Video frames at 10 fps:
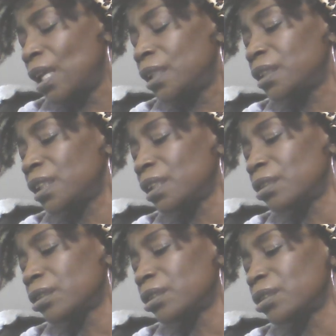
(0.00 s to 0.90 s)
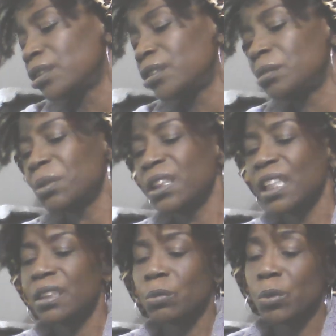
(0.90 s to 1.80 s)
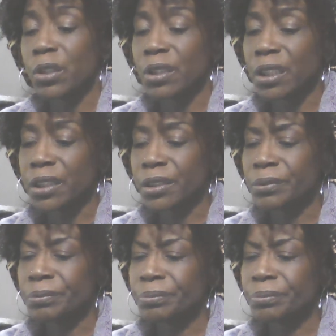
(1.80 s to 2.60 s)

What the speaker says: Jen look good too. She must have some work done.